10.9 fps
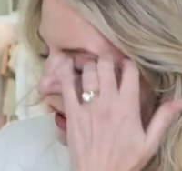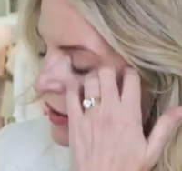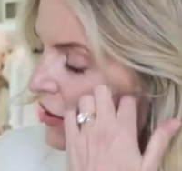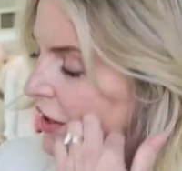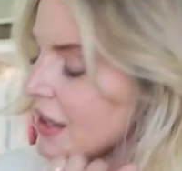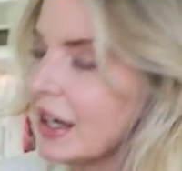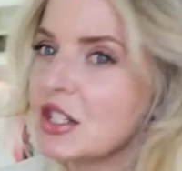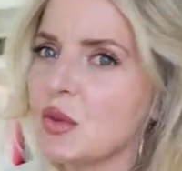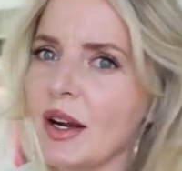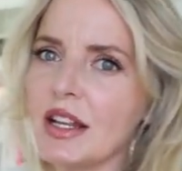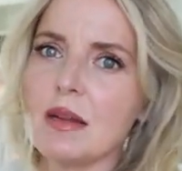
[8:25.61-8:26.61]
Another thing that I
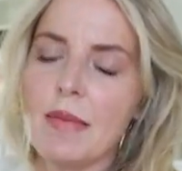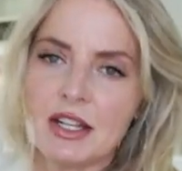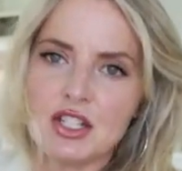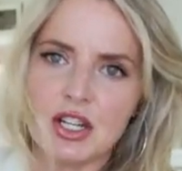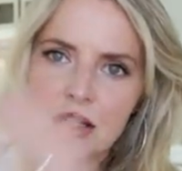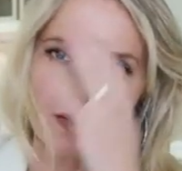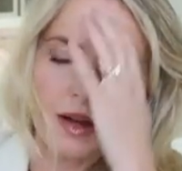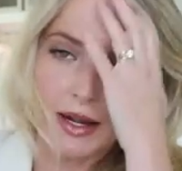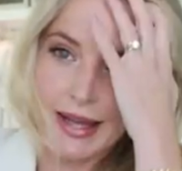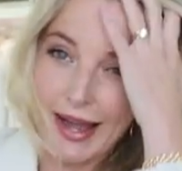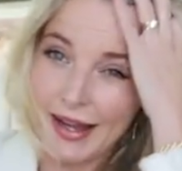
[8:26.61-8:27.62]
just wanted to mention
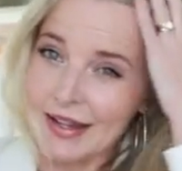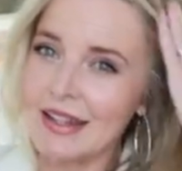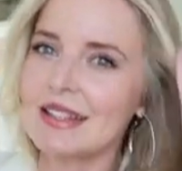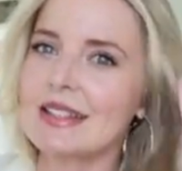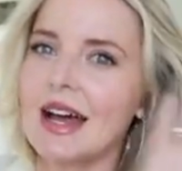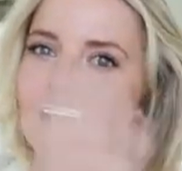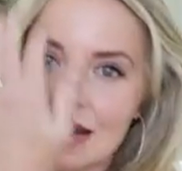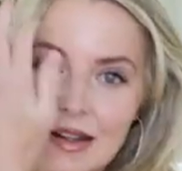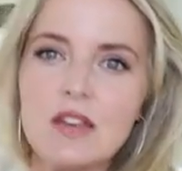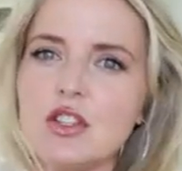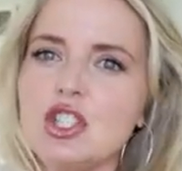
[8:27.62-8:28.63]
again is that
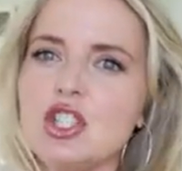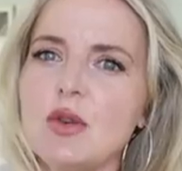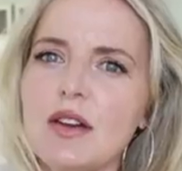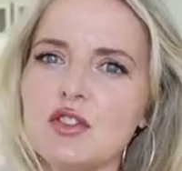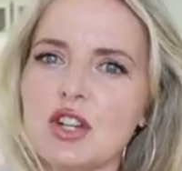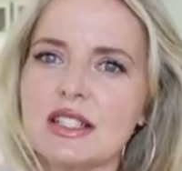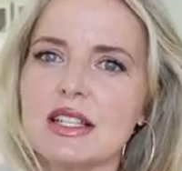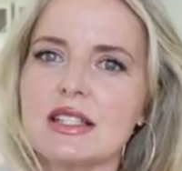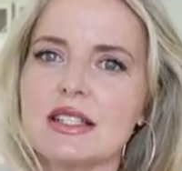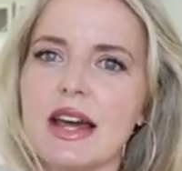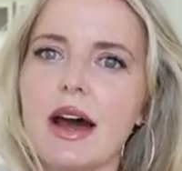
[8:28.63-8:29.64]
if you do have
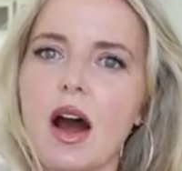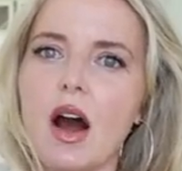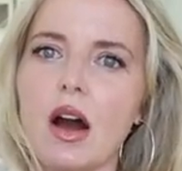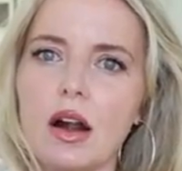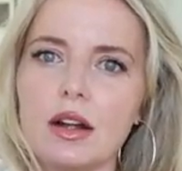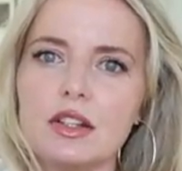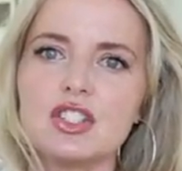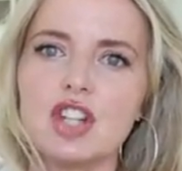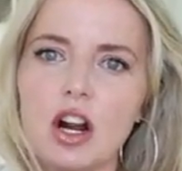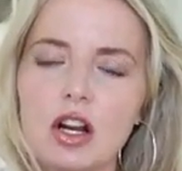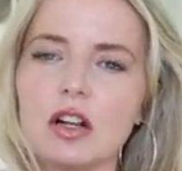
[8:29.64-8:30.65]
dresses that are
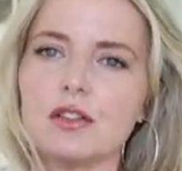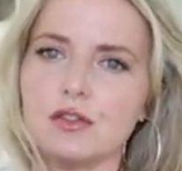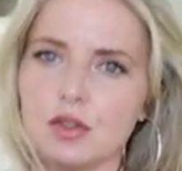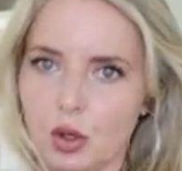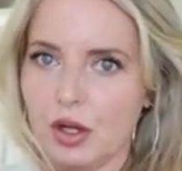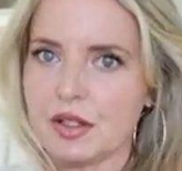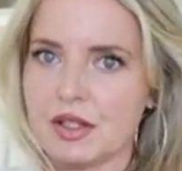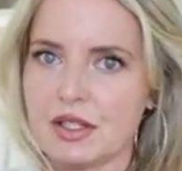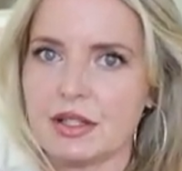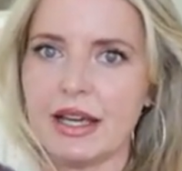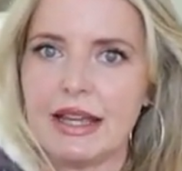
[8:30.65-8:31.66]
dark
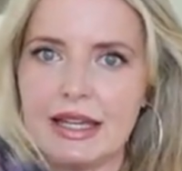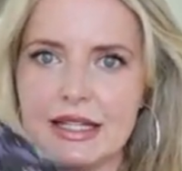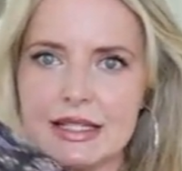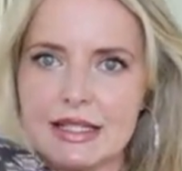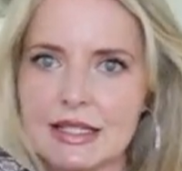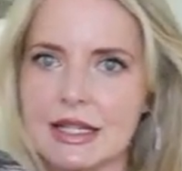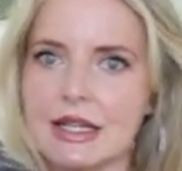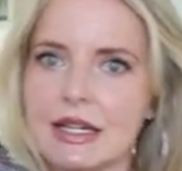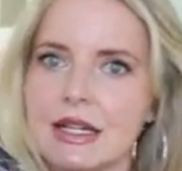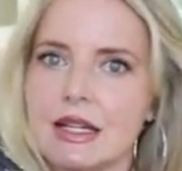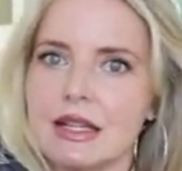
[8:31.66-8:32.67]
florals like this,
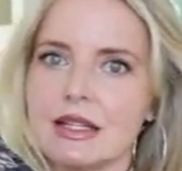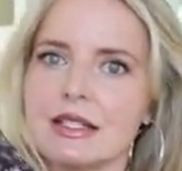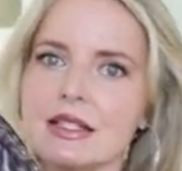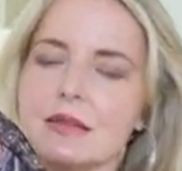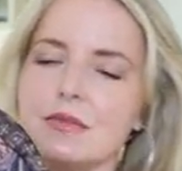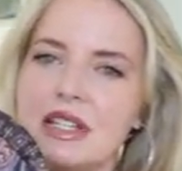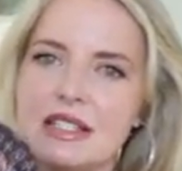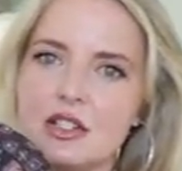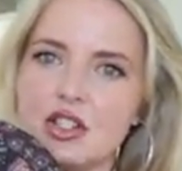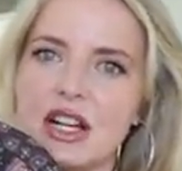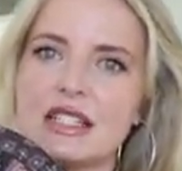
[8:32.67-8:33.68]
this is a
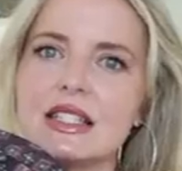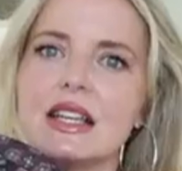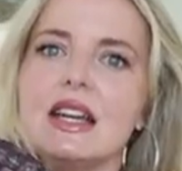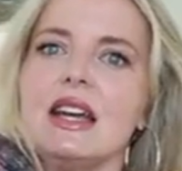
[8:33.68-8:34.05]
Misa dress.